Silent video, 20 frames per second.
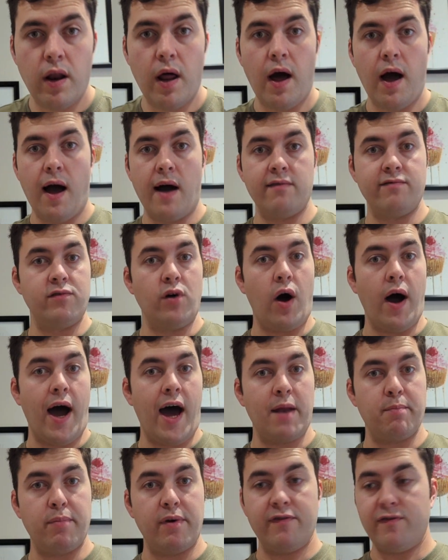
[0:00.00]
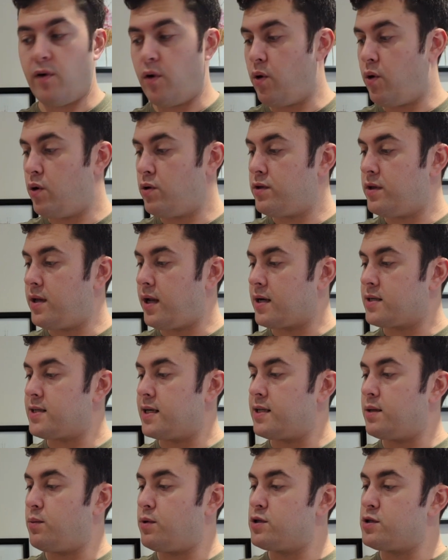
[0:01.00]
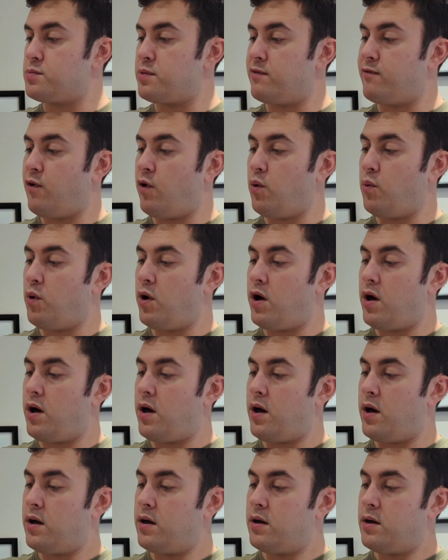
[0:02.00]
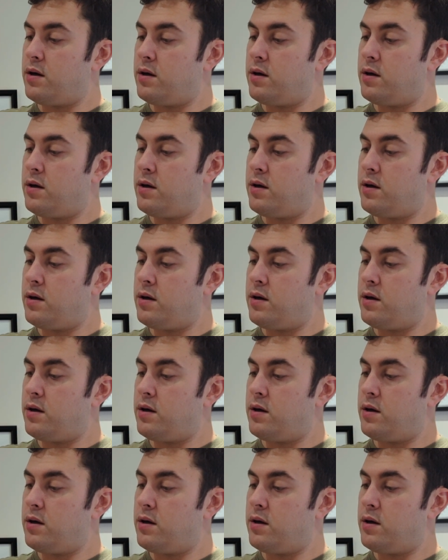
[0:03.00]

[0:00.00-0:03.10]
that I've not had before. Like I said, the ones before were